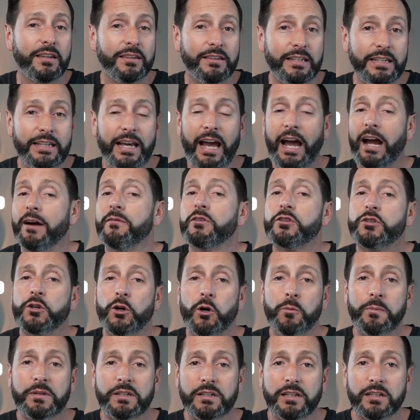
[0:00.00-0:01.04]
the average
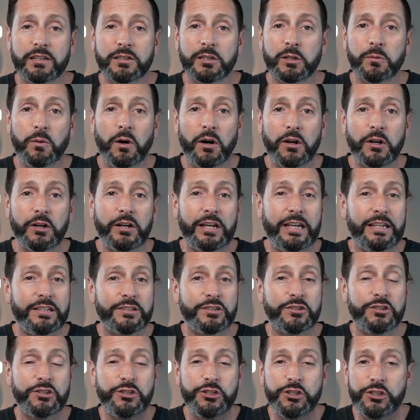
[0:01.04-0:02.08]
home in Clearwater
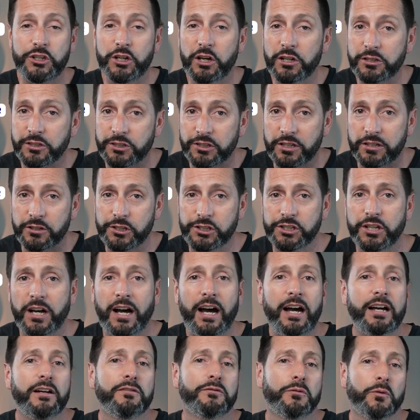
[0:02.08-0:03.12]
is just
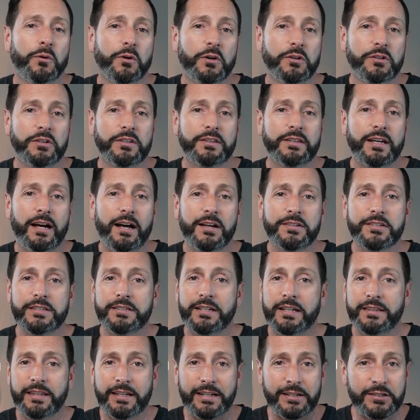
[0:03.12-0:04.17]
shy of four hundred thousand
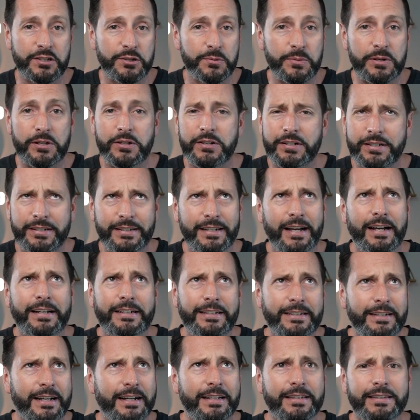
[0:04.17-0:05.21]
dollars. I think it's three hundred
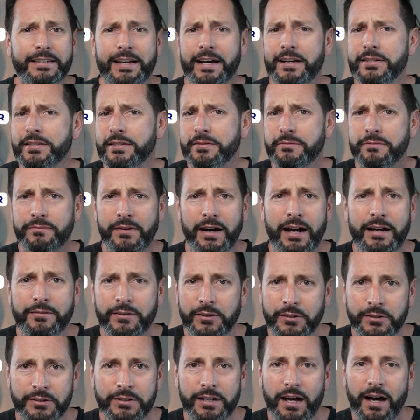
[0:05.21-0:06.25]
ninety-nine thousand five
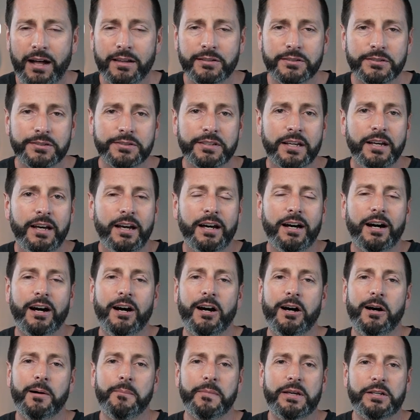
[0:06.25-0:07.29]
hundred dollars
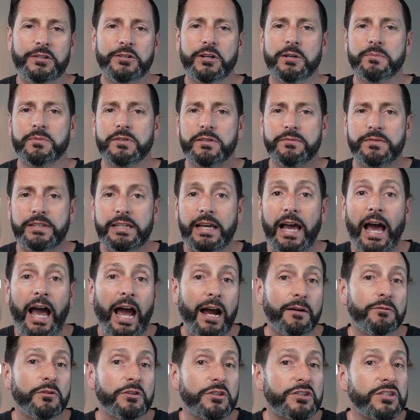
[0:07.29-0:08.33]
um, in terms of the
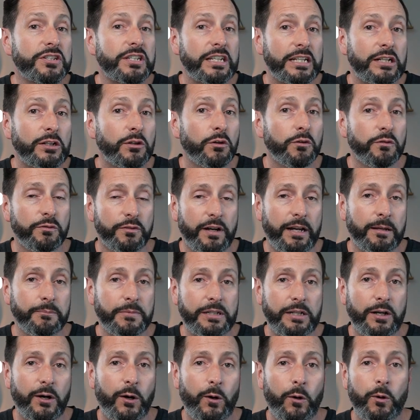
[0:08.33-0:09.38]
average single
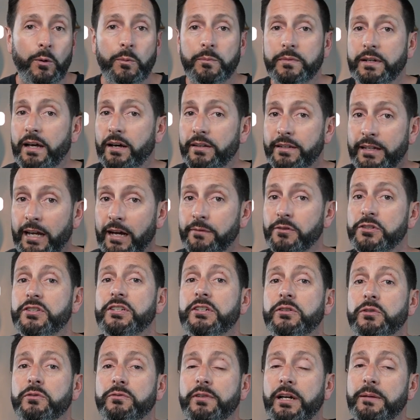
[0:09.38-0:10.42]
family home. Now the average
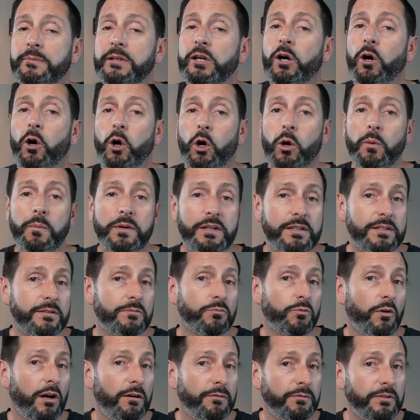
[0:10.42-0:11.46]
single family home is
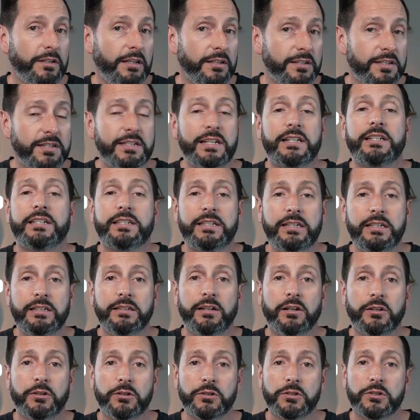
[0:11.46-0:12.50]
roughly a sixteen
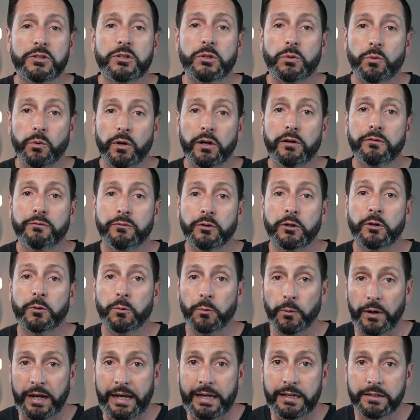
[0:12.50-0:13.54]
hundred square foot
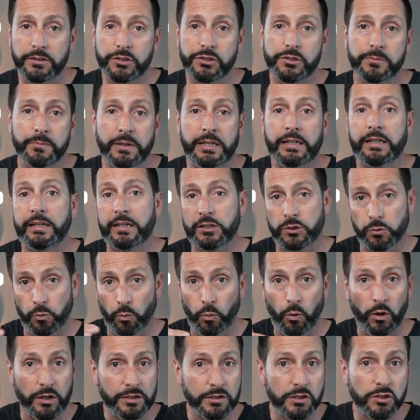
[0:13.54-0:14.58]
ranch, meaning it's
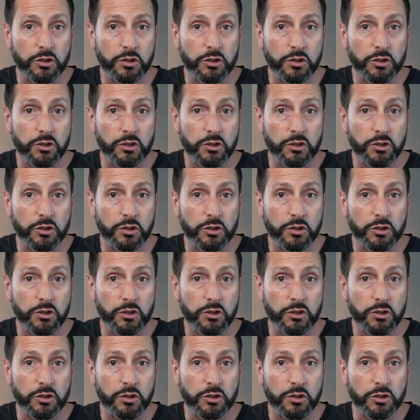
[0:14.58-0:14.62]
one